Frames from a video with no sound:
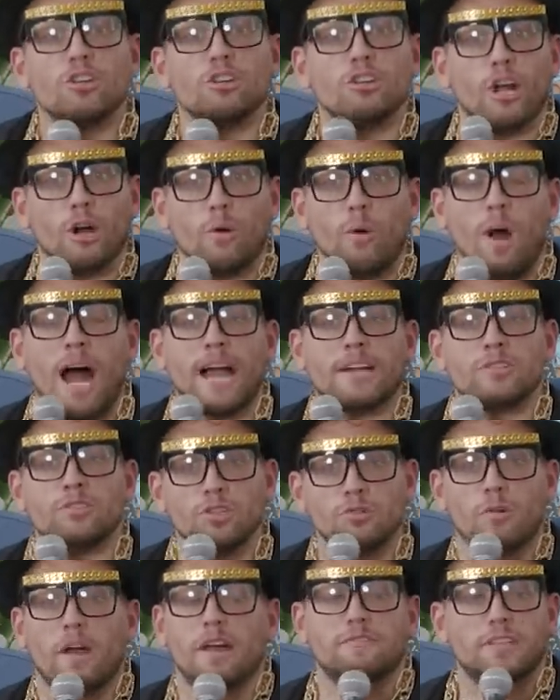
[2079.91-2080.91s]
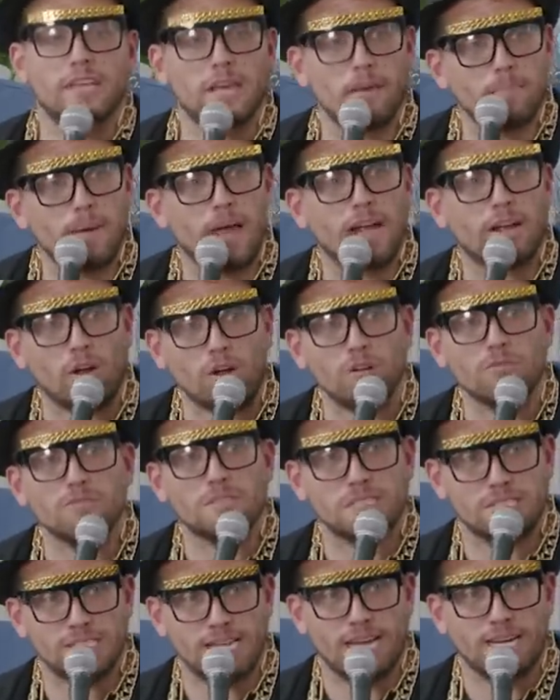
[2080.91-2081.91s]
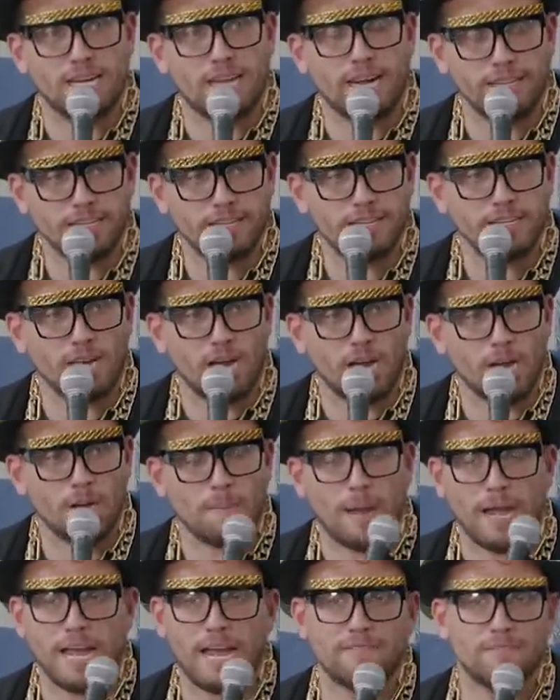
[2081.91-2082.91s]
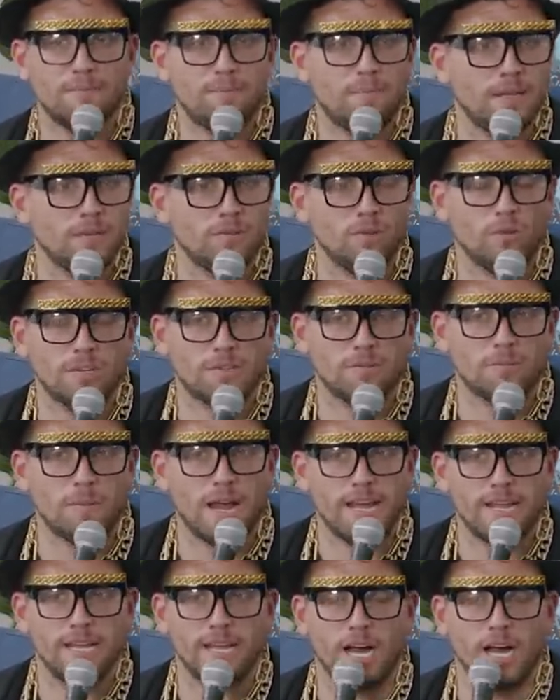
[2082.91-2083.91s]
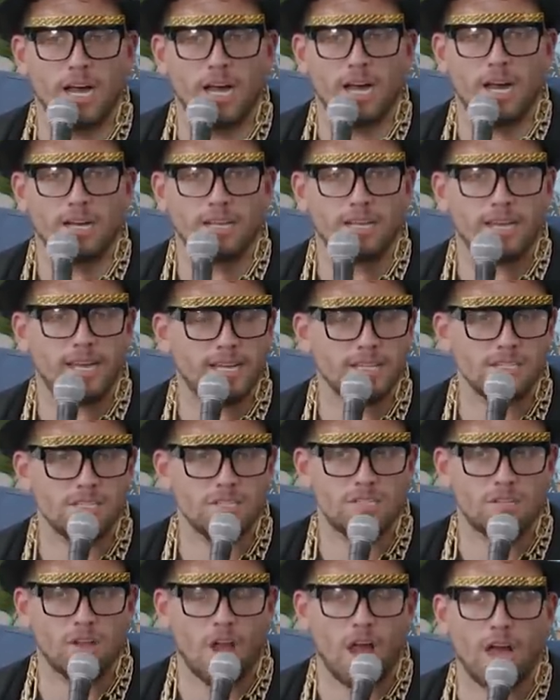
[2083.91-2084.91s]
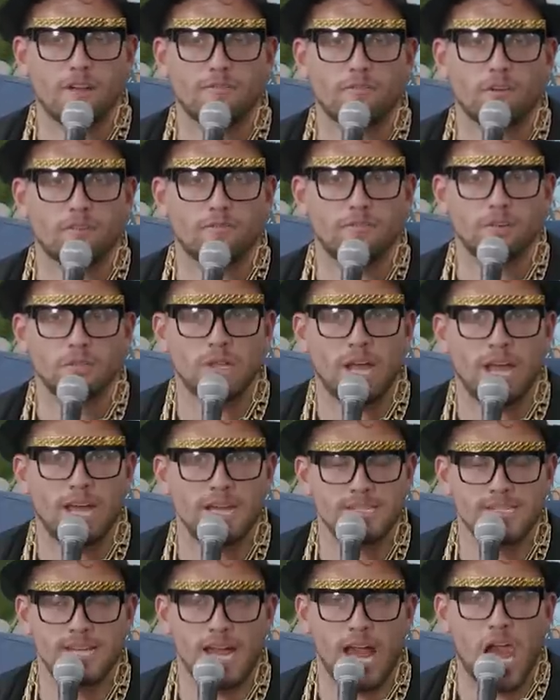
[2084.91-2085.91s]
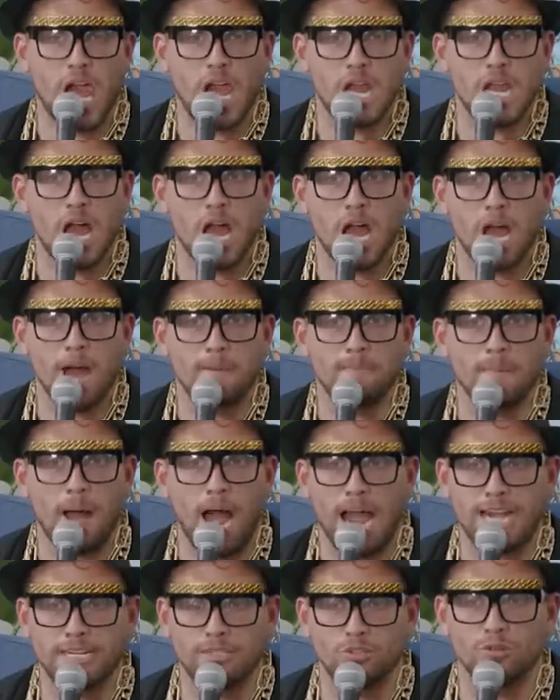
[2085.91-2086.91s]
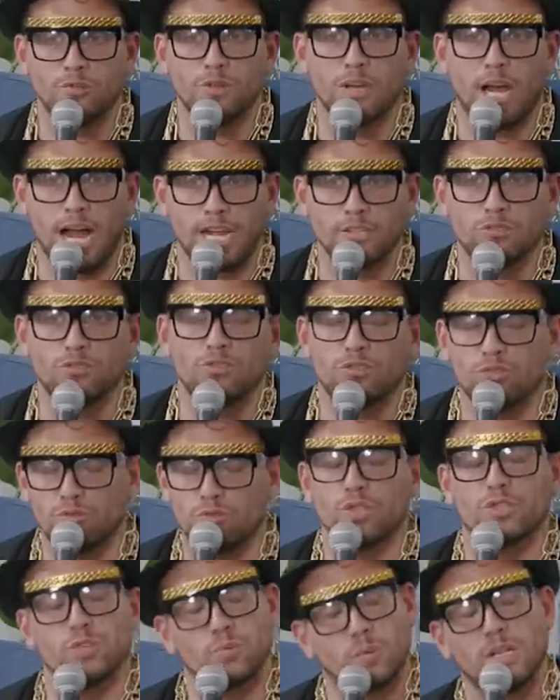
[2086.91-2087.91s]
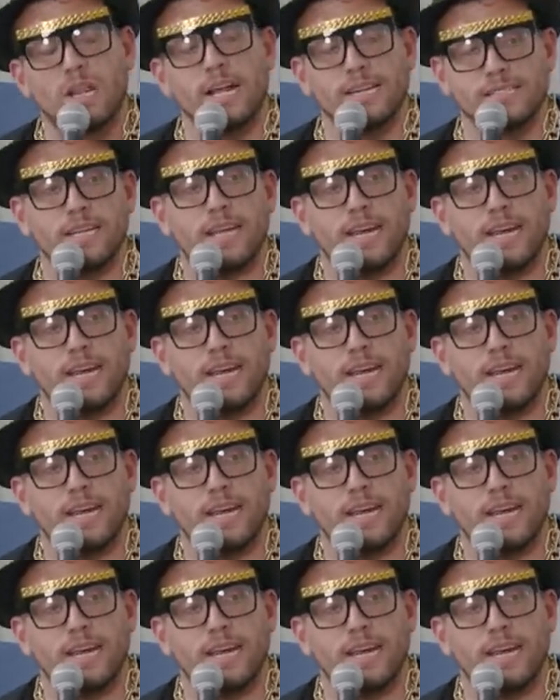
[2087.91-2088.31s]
you know, I do have to get back home to Staten Island. Um, I haven't been with my uh, kids uh, for a few days, and um, I do. I just would like